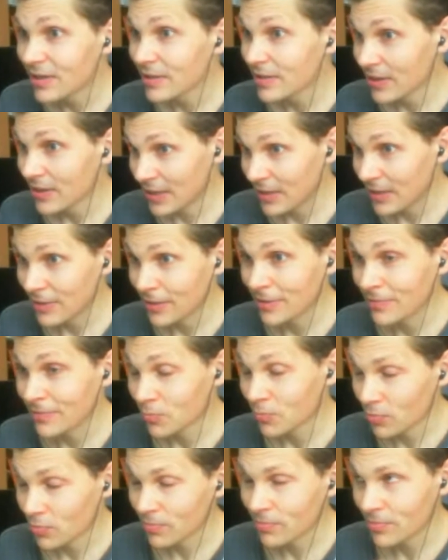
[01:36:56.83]
the healer
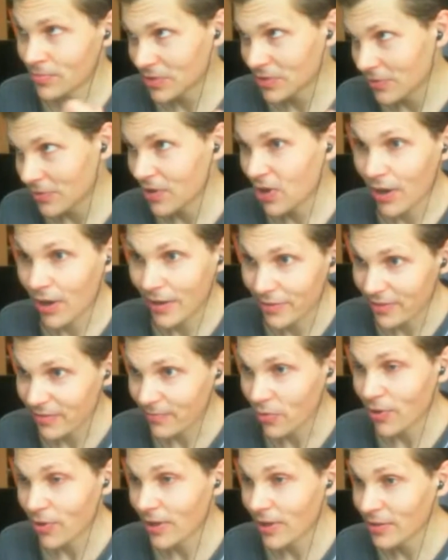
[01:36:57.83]
just kites
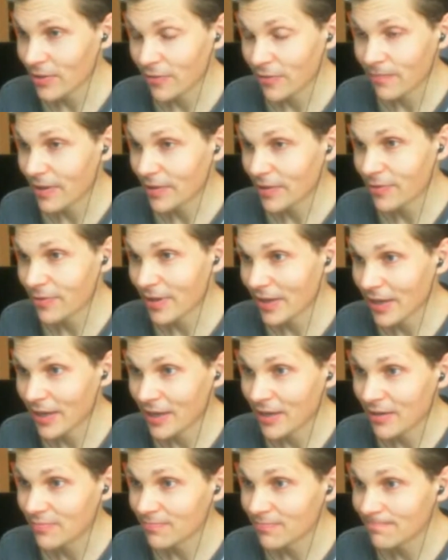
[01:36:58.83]
them around as best they
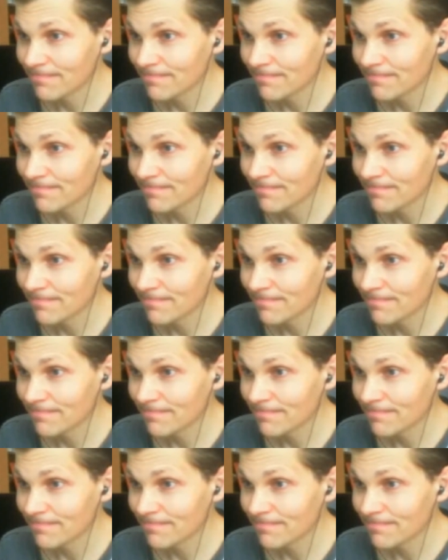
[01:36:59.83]
can.